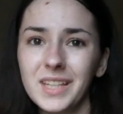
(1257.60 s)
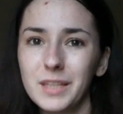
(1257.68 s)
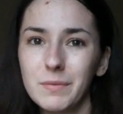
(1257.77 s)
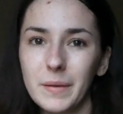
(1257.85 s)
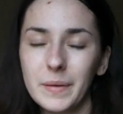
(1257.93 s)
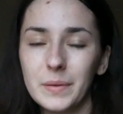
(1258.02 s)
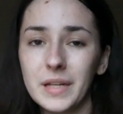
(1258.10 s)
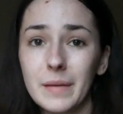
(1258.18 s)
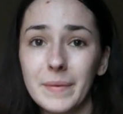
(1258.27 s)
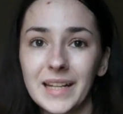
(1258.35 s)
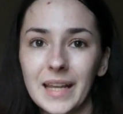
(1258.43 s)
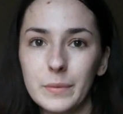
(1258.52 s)
You might be able to
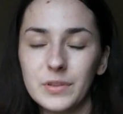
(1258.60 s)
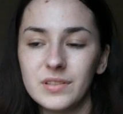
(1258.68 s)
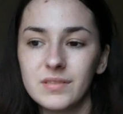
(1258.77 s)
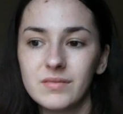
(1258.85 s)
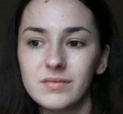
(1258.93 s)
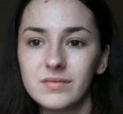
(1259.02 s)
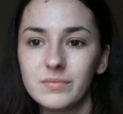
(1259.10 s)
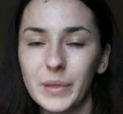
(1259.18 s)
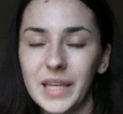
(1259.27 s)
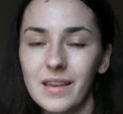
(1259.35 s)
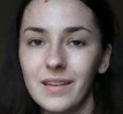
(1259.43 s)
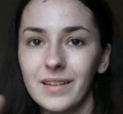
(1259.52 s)
hear my neighbours
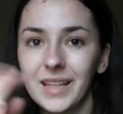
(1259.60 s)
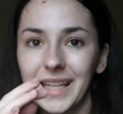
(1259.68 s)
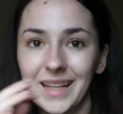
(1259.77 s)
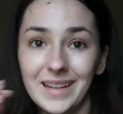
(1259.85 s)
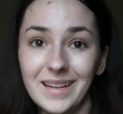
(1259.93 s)
being